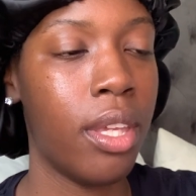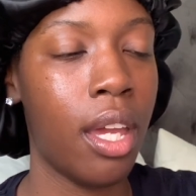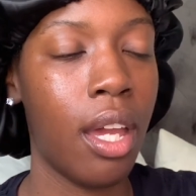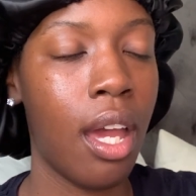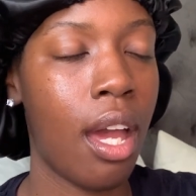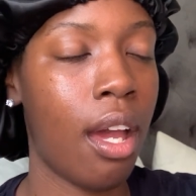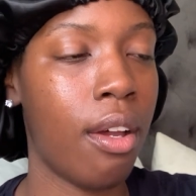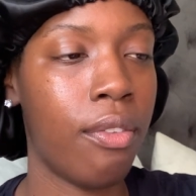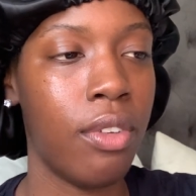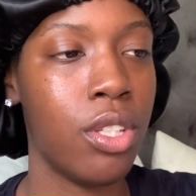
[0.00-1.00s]

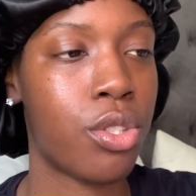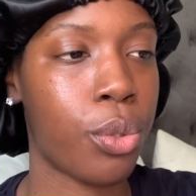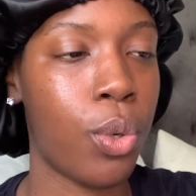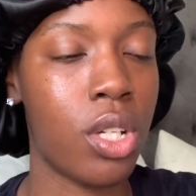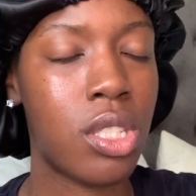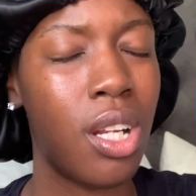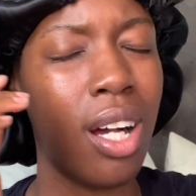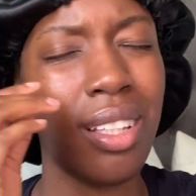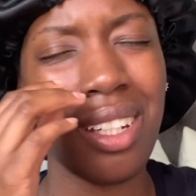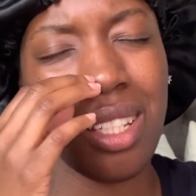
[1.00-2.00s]
have intercourse and
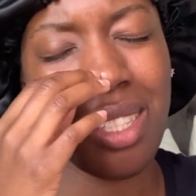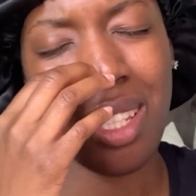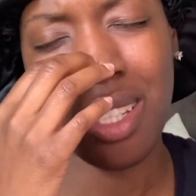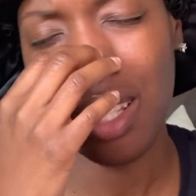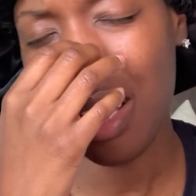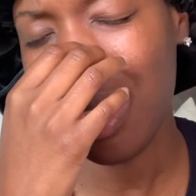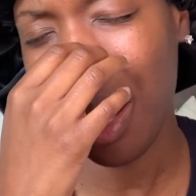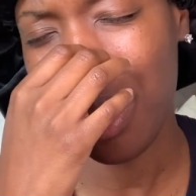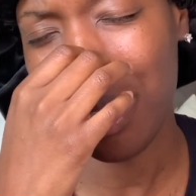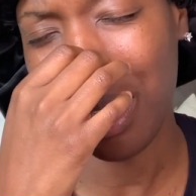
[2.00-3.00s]
all of this. And it's
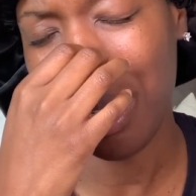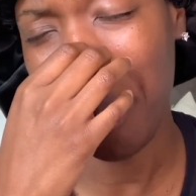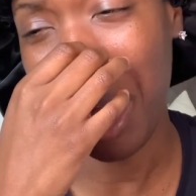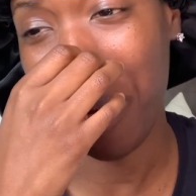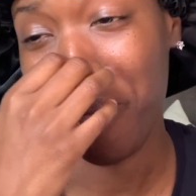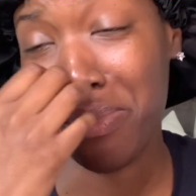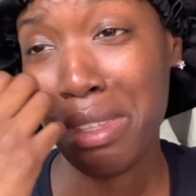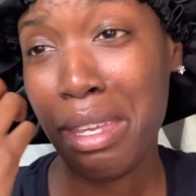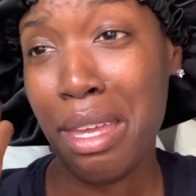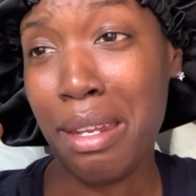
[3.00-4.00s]
her talking about
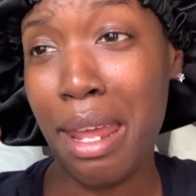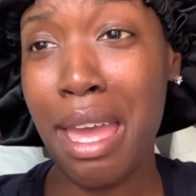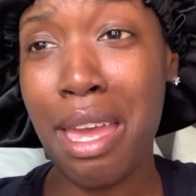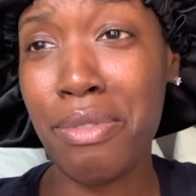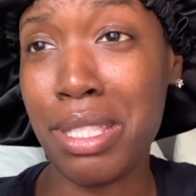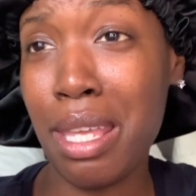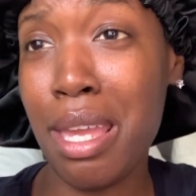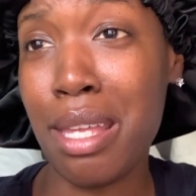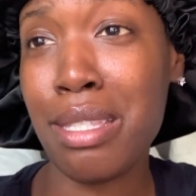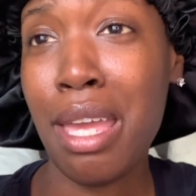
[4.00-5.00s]
not having
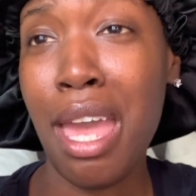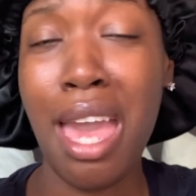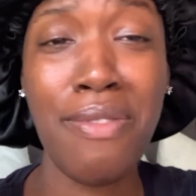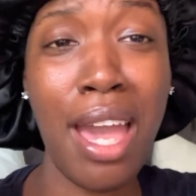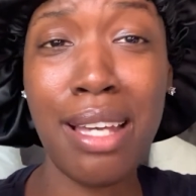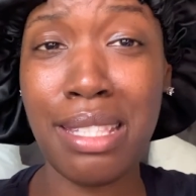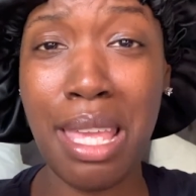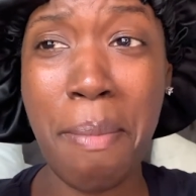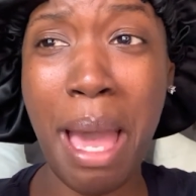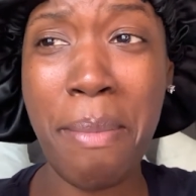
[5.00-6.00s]
sex. Have y'all
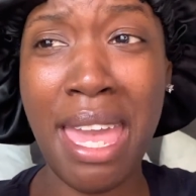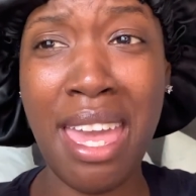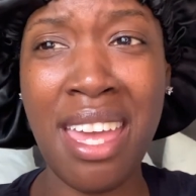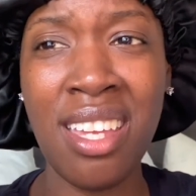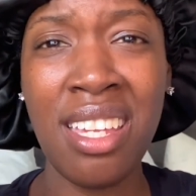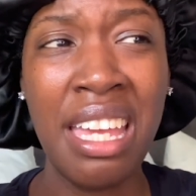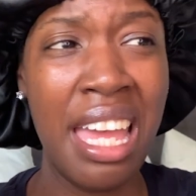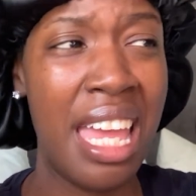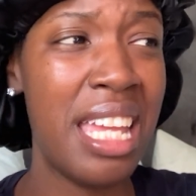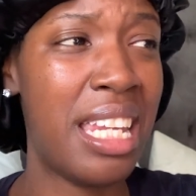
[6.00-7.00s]
seen my man?
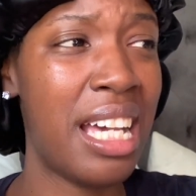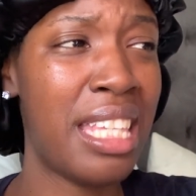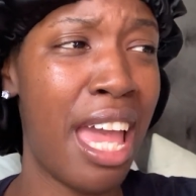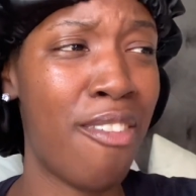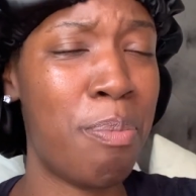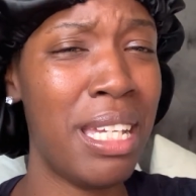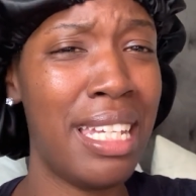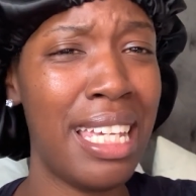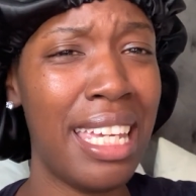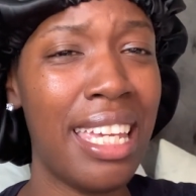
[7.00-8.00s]
He does have
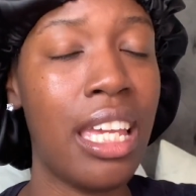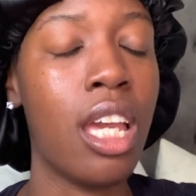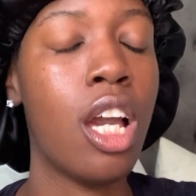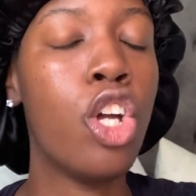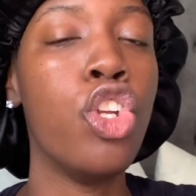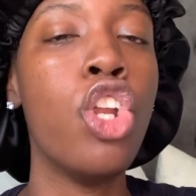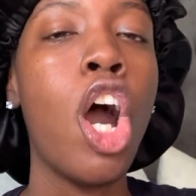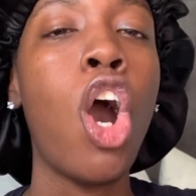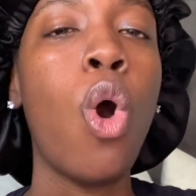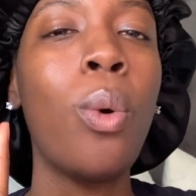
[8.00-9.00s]
BDE.
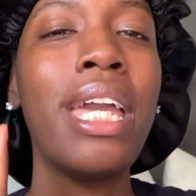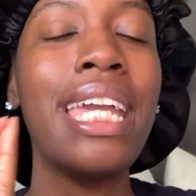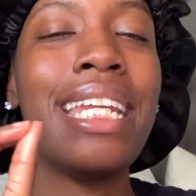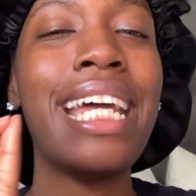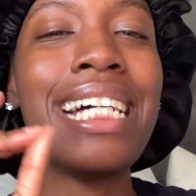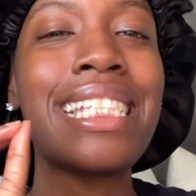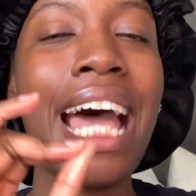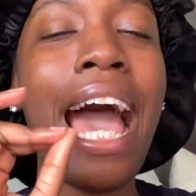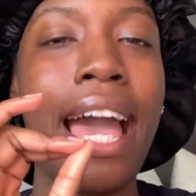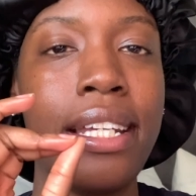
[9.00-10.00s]
No, he does
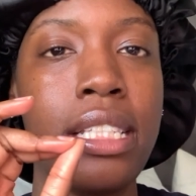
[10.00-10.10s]
not.